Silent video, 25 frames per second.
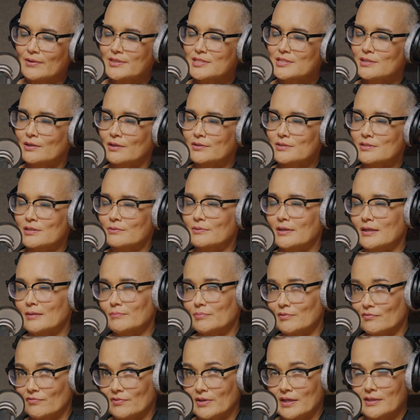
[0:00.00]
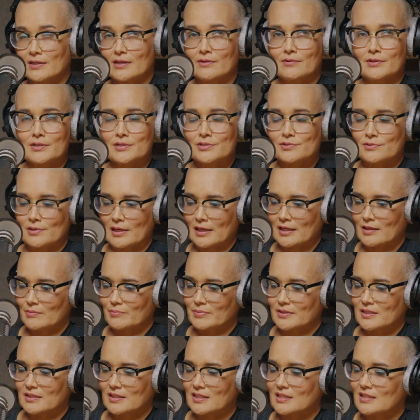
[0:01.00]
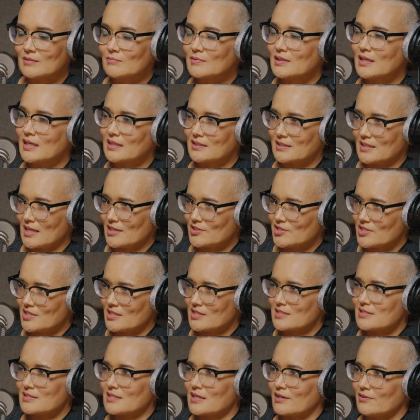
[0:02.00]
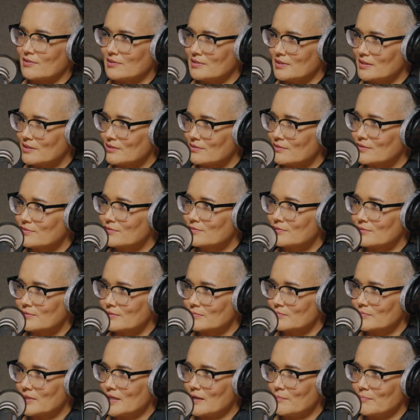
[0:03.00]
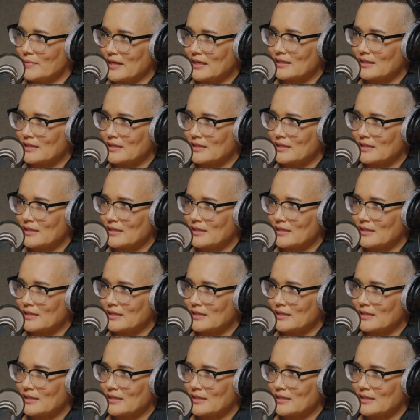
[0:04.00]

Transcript: It's not so amplified here in Australia, but Kim Kardashian is currently going through a